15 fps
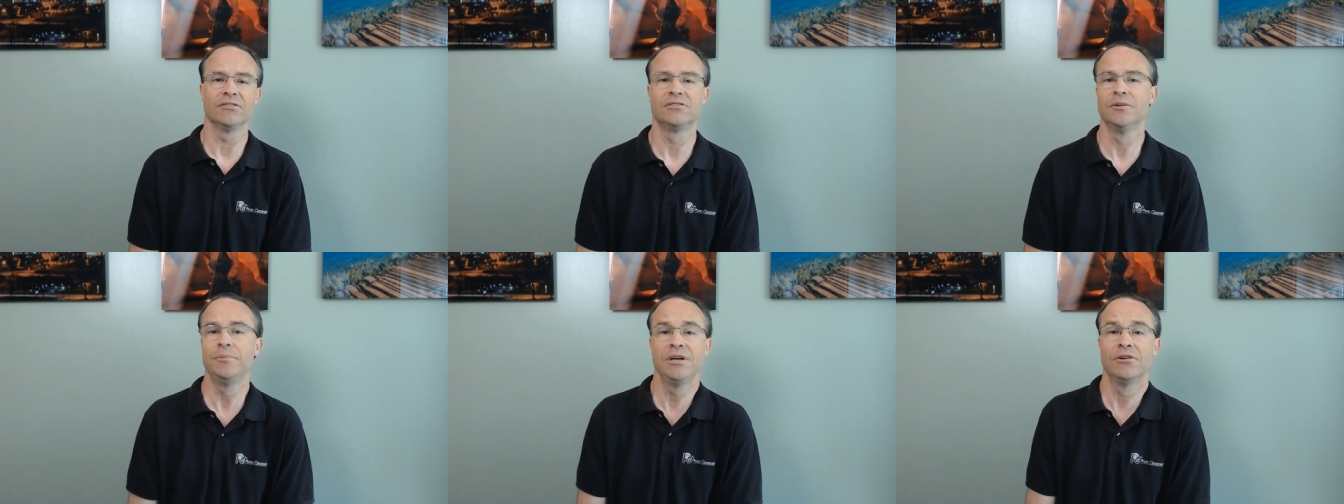
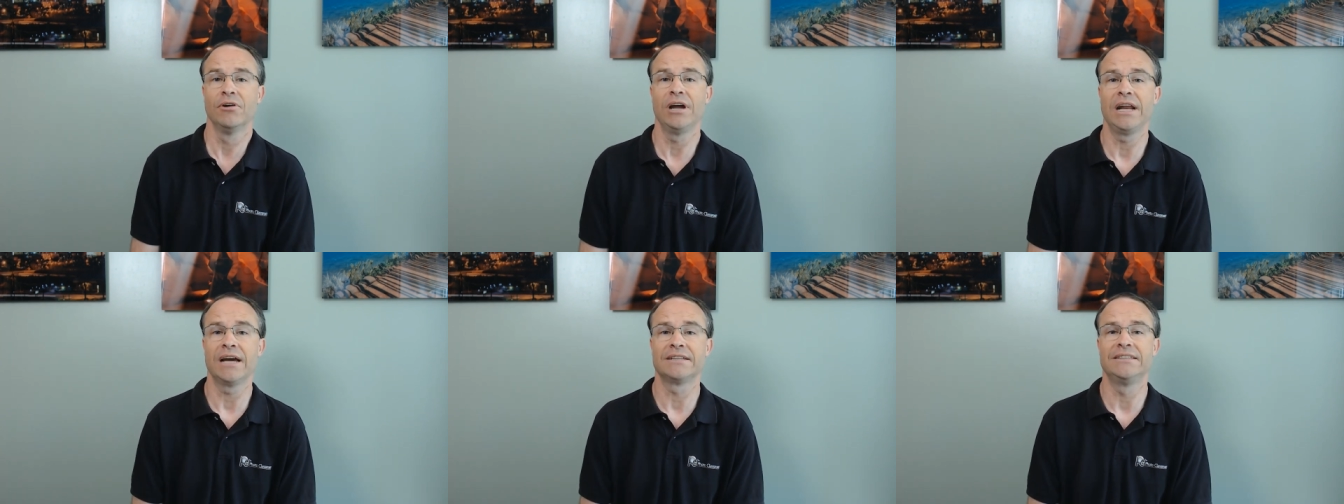So it'd be a
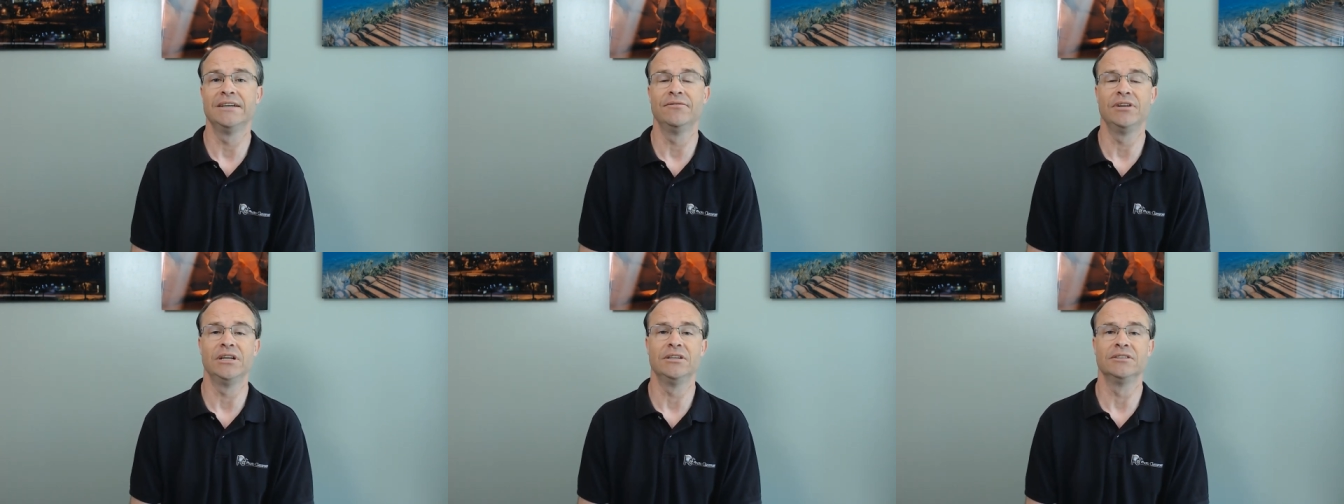great
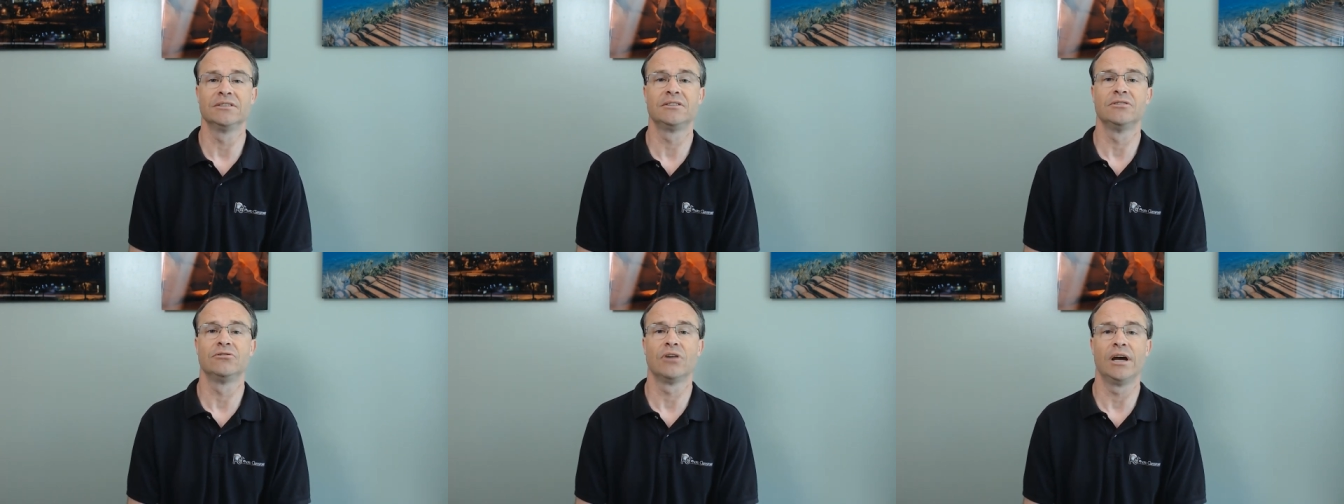activity just
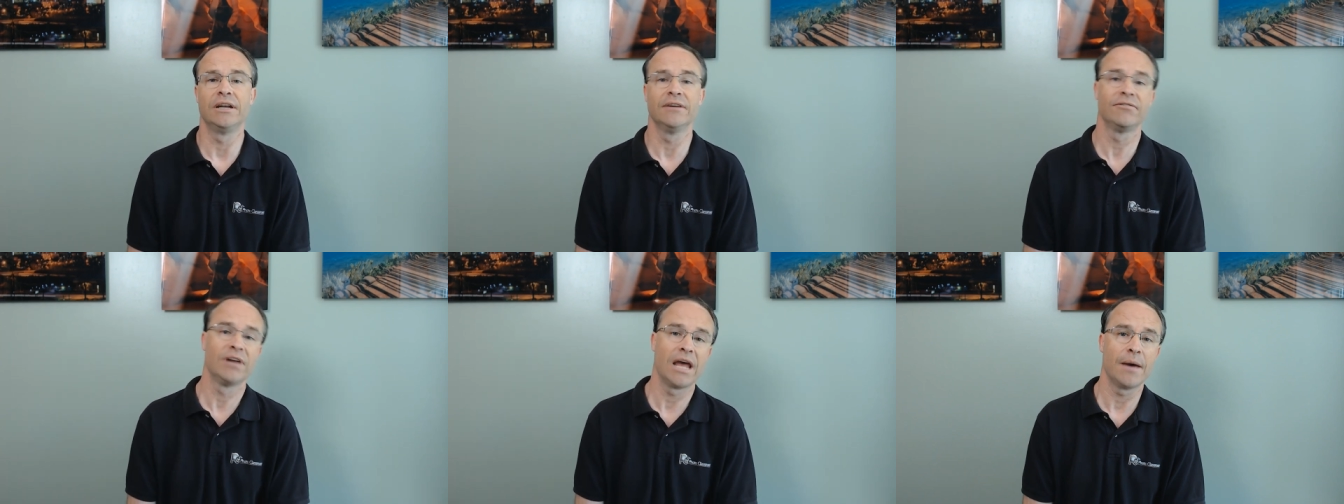to try
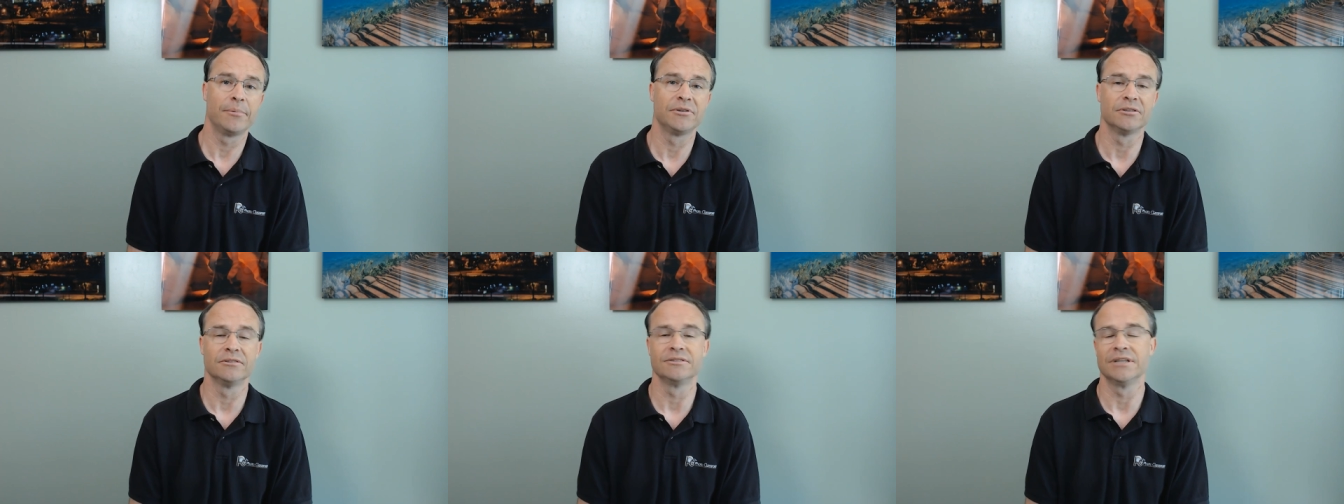different
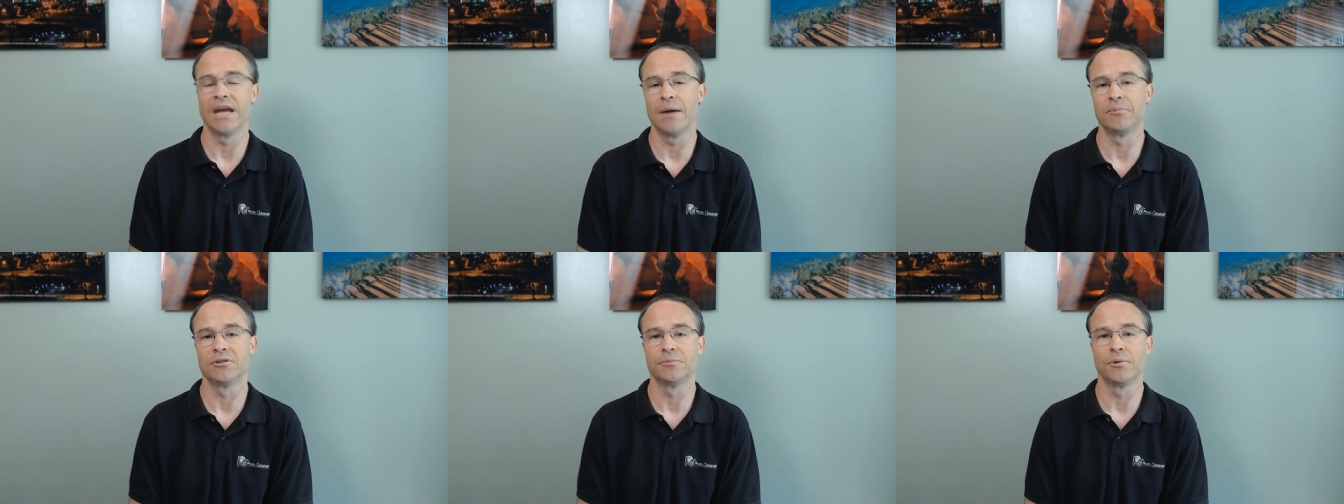apertures in
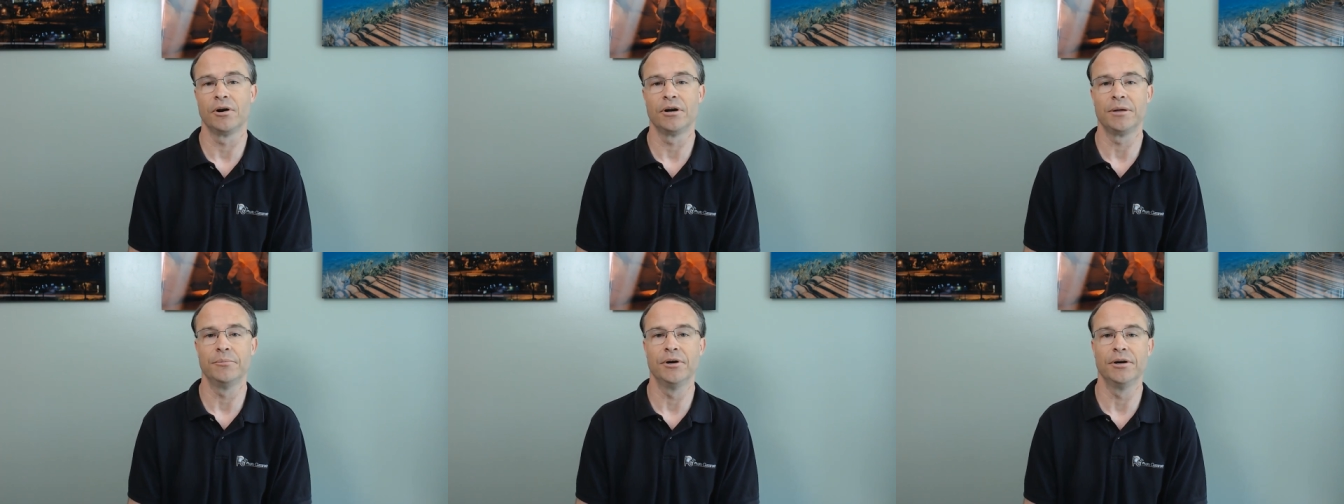aperture
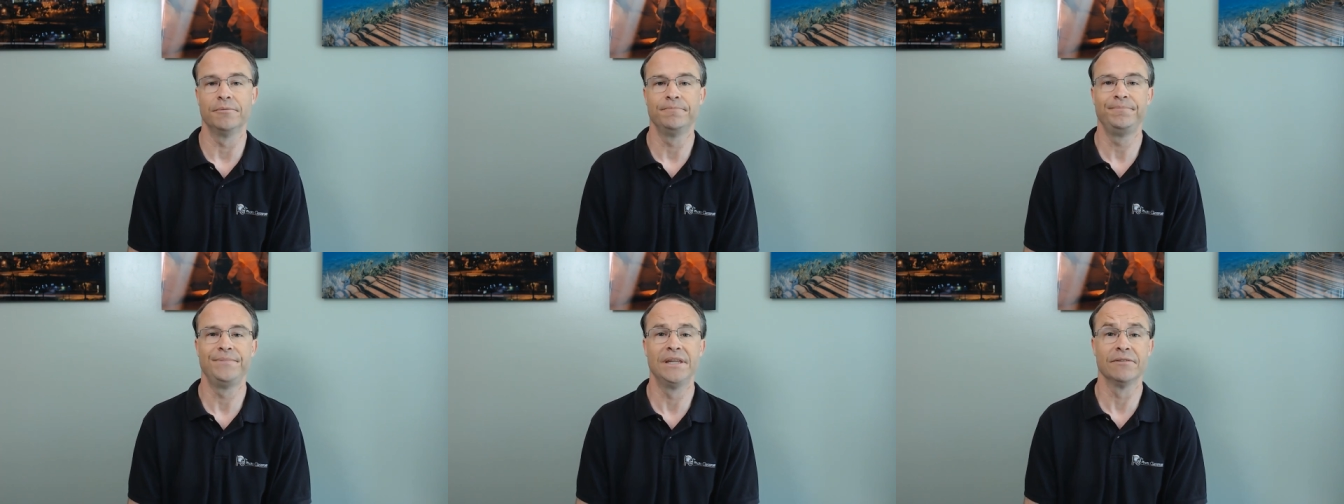priority mode,
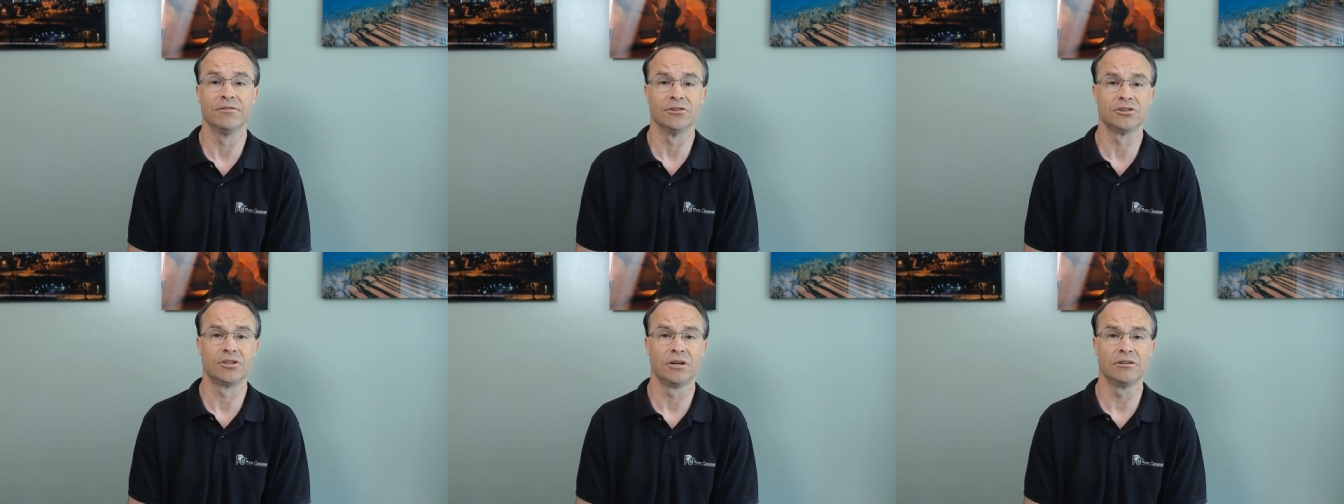
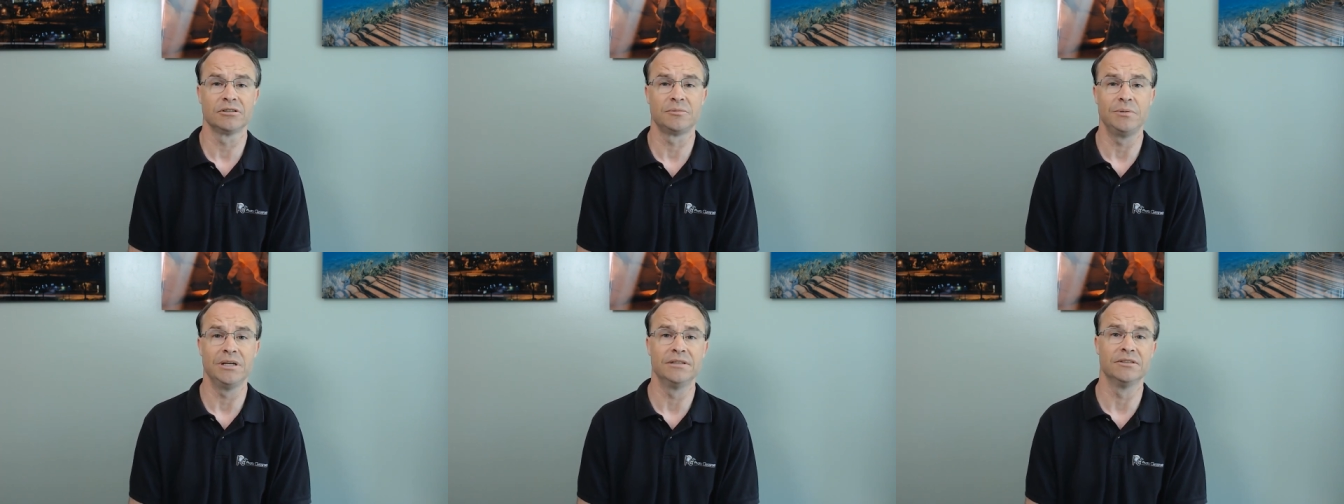different shutter
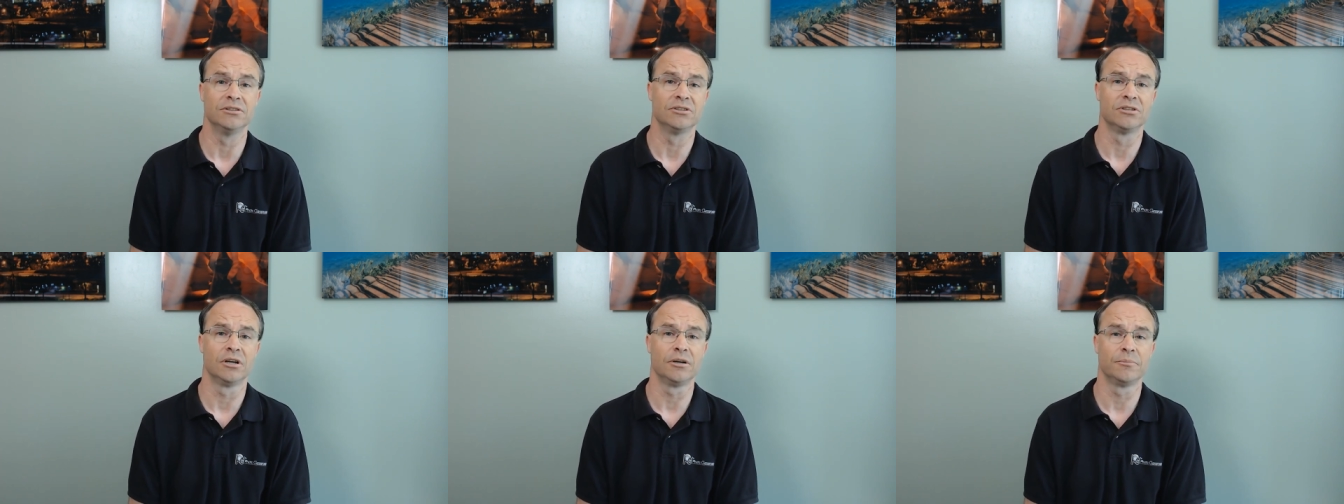speeds in
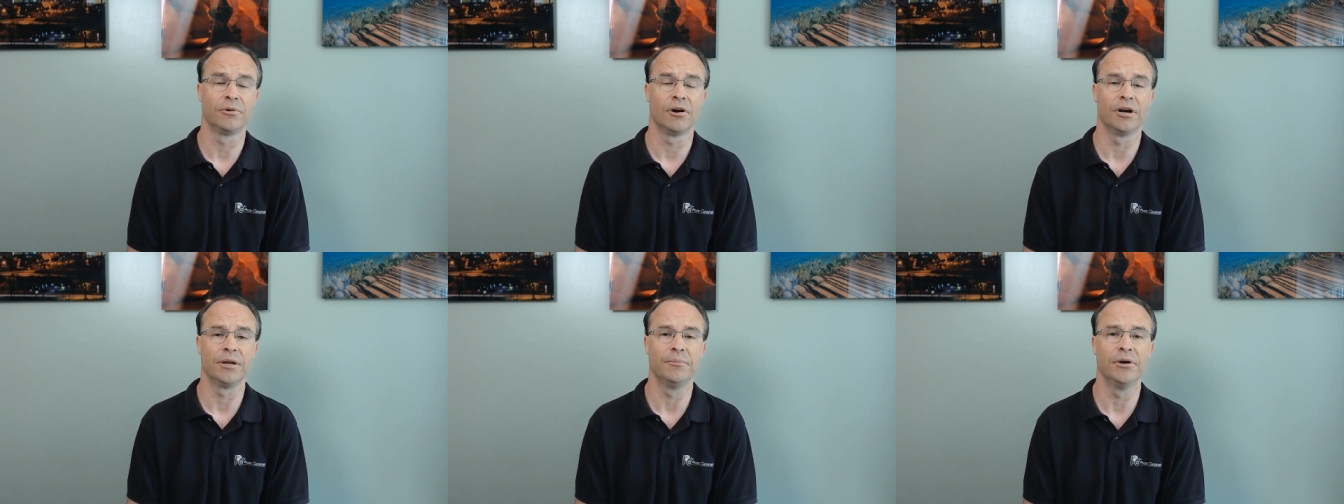shutter
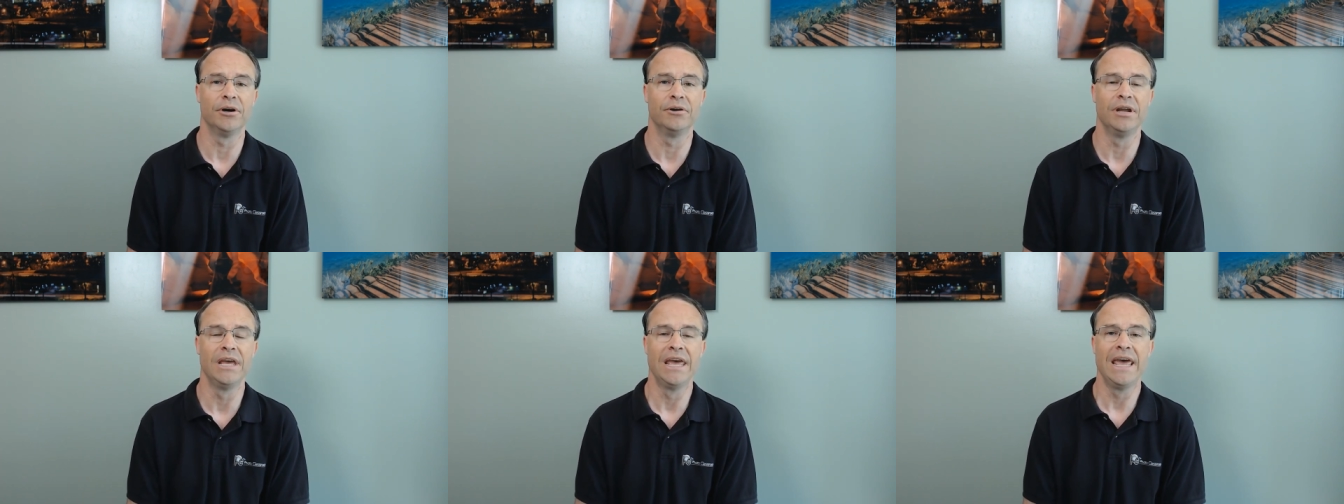priority mode,